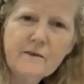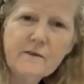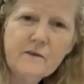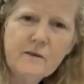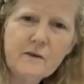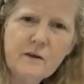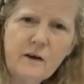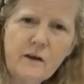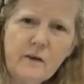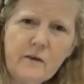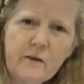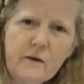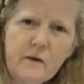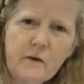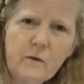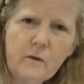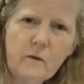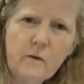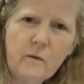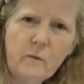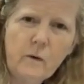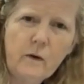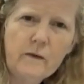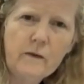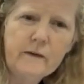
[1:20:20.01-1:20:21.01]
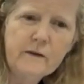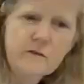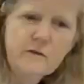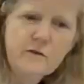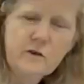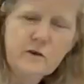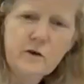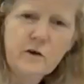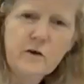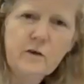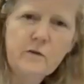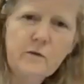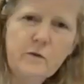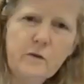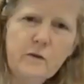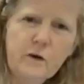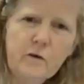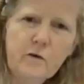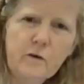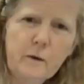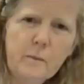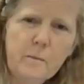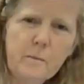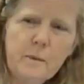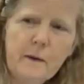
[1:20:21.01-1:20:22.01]
another one that's good for
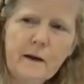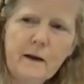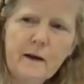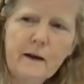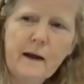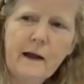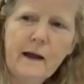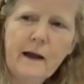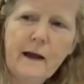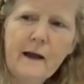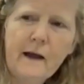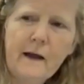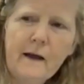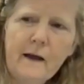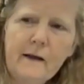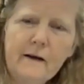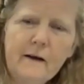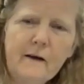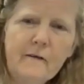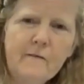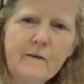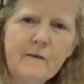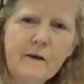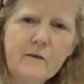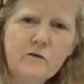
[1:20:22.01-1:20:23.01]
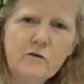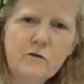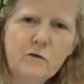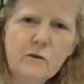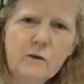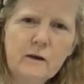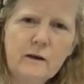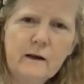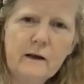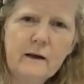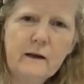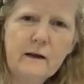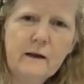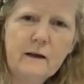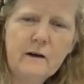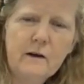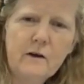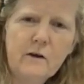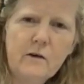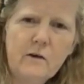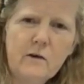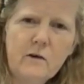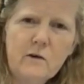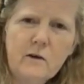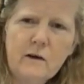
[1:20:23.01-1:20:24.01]
gripping, and eventually, you
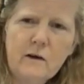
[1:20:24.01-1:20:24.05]
know,